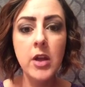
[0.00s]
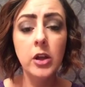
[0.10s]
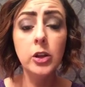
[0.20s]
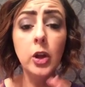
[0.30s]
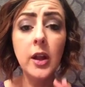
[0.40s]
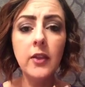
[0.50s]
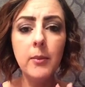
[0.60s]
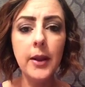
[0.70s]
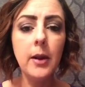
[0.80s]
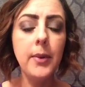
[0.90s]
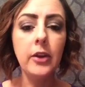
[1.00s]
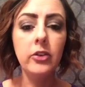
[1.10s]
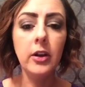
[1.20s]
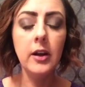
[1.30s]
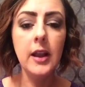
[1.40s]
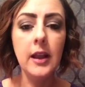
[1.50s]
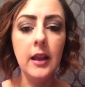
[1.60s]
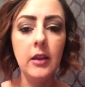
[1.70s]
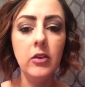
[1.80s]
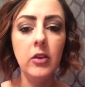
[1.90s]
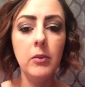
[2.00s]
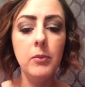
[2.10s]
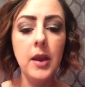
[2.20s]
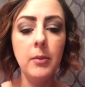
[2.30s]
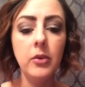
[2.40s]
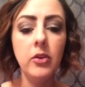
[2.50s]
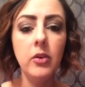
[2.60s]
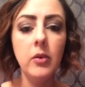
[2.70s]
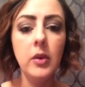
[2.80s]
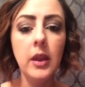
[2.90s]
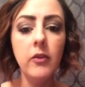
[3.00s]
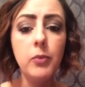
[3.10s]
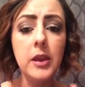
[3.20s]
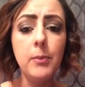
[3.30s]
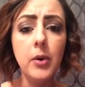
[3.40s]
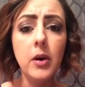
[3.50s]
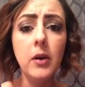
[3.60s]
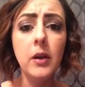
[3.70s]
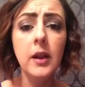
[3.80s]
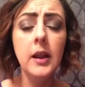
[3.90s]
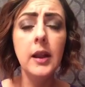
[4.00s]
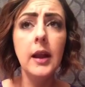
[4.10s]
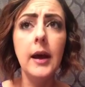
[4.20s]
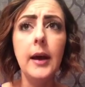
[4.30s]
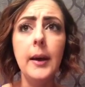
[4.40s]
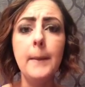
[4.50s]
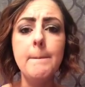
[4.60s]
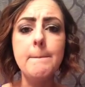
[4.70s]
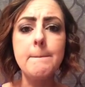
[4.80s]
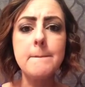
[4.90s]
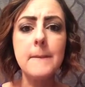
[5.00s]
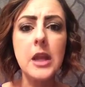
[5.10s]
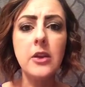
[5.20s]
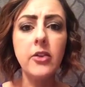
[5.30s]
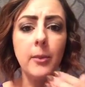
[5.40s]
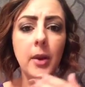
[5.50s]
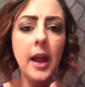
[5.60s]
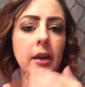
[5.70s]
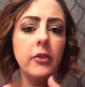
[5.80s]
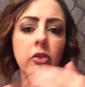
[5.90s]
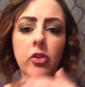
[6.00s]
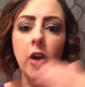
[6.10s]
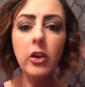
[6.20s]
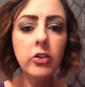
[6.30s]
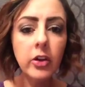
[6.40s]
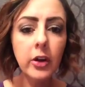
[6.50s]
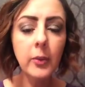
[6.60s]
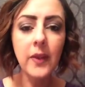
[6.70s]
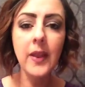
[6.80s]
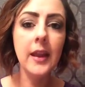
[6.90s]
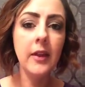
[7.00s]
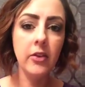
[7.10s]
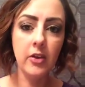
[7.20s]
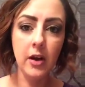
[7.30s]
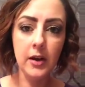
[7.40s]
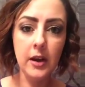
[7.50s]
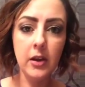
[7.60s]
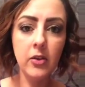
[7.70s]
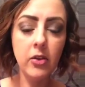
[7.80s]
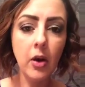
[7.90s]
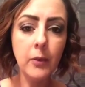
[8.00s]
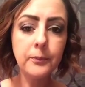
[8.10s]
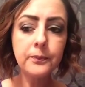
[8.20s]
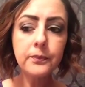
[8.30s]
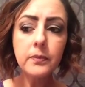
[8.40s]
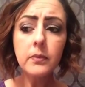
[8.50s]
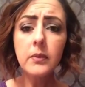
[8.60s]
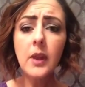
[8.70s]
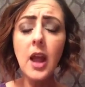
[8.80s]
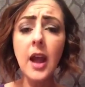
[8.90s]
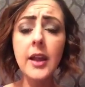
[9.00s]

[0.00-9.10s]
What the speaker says: look at the bigger picture and be able to give people some kind of structure when they get started. So I